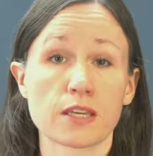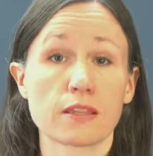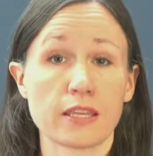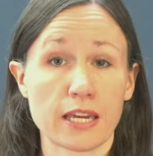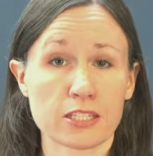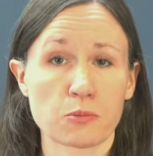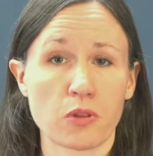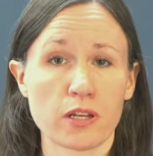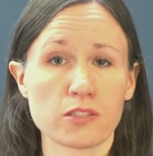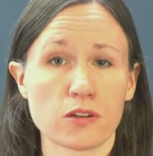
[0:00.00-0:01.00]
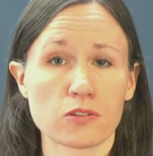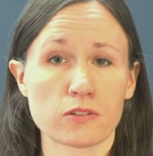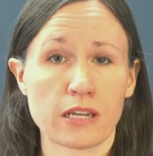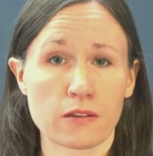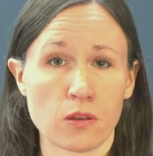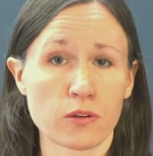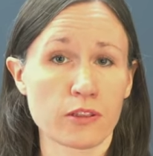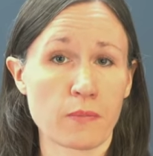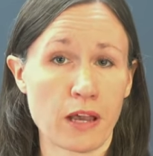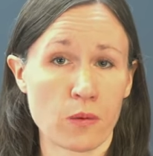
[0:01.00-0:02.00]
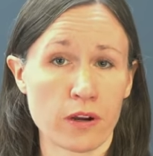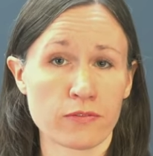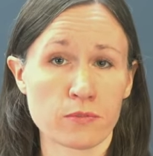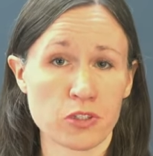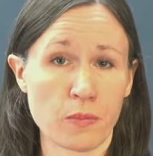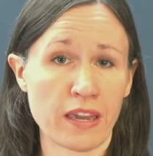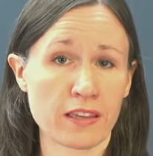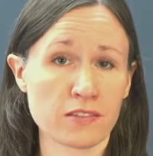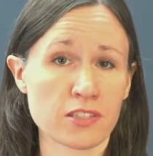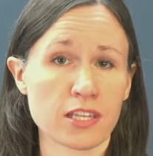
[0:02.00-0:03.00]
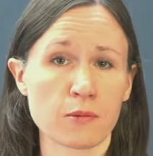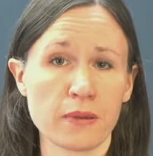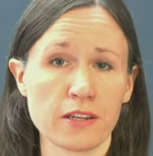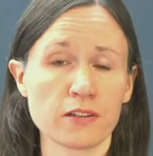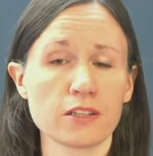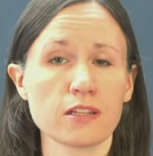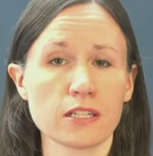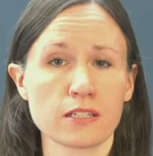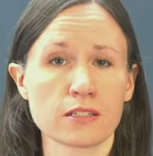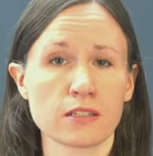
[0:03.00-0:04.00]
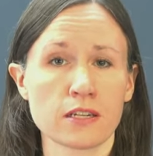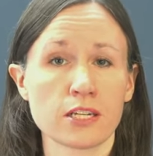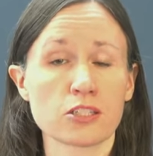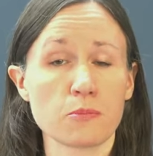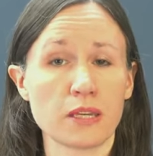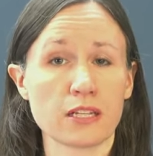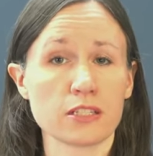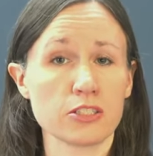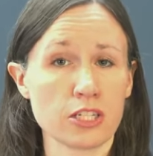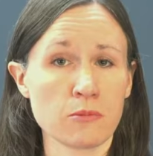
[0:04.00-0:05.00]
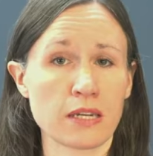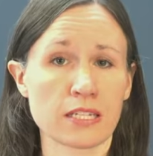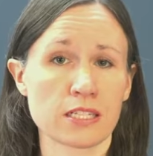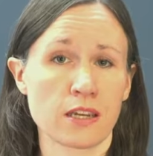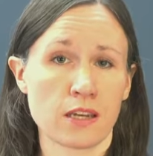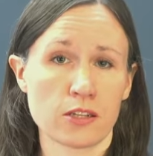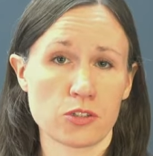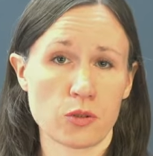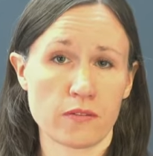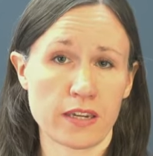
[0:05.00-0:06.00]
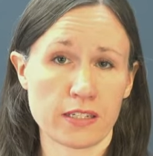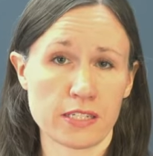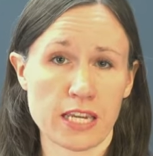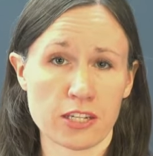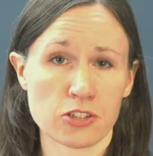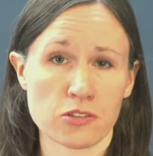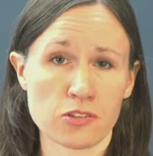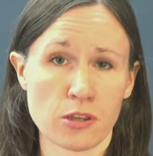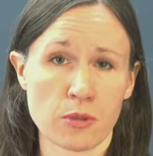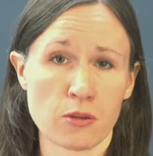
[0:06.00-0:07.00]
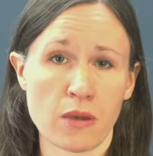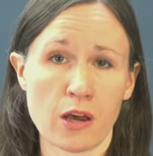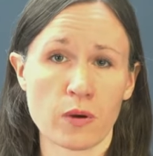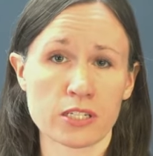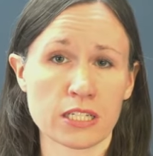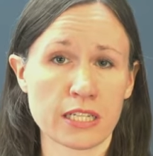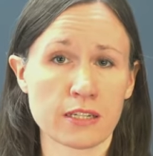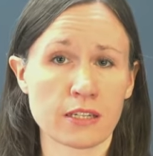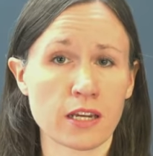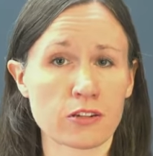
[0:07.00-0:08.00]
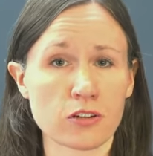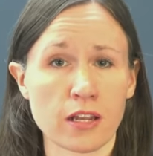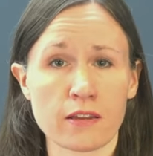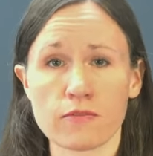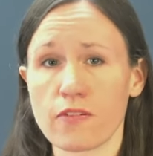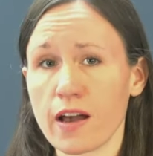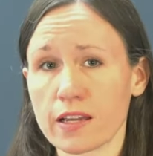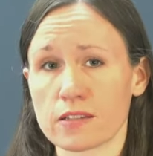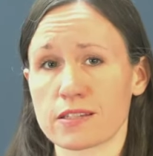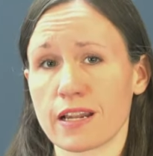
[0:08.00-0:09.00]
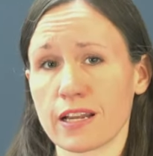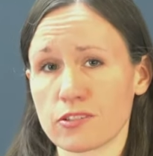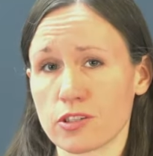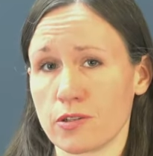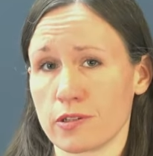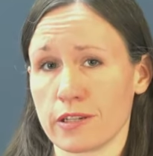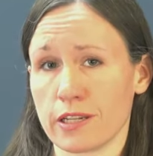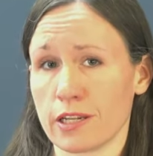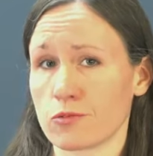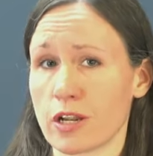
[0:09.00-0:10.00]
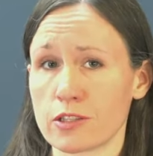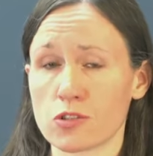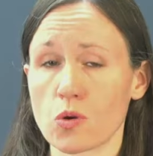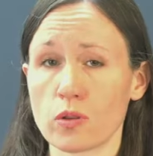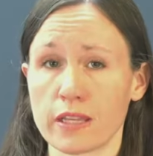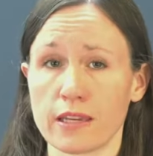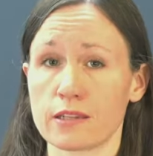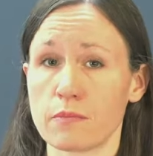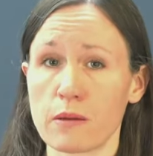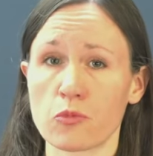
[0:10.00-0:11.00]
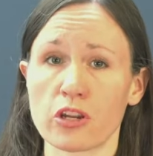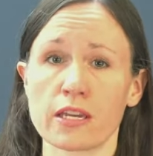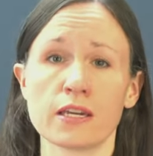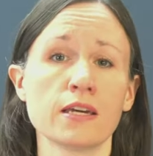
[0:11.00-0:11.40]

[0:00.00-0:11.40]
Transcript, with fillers: The exploits also downloaded the malware from domains that appeared in the le- to be legitimate. To evade detection, some of the malware deleted underlying files that executed it and ran solely in memory.